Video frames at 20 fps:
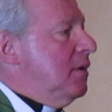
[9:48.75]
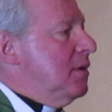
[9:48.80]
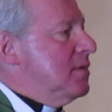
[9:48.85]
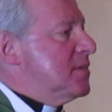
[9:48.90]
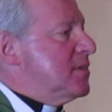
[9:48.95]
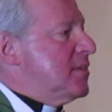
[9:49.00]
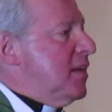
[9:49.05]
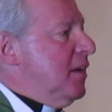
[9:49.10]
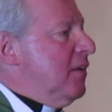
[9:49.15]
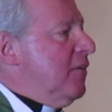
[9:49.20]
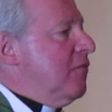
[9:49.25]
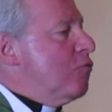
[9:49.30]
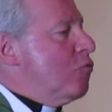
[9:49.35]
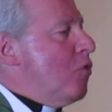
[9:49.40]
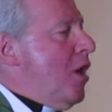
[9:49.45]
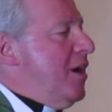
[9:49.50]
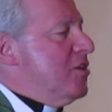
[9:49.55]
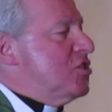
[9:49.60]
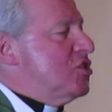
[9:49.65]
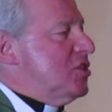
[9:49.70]
instead of
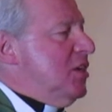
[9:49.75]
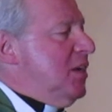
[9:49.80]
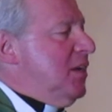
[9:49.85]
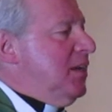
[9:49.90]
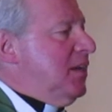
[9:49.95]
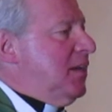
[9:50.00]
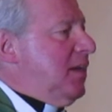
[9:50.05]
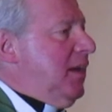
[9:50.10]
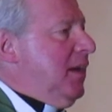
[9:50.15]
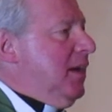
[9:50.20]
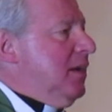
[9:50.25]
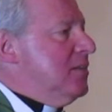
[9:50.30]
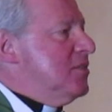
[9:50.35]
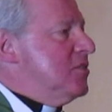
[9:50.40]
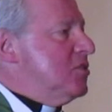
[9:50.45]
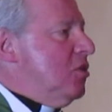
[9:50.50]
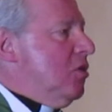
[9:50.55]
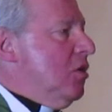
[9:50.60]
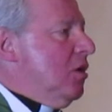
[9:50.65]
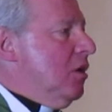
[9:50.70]
rushing
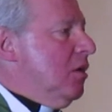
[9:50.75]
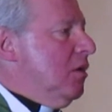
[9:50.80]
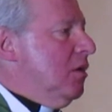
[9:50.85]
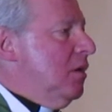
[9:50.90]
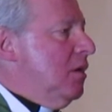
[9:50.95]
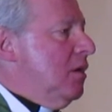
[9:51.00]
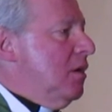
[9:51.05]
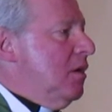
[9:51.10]
kids or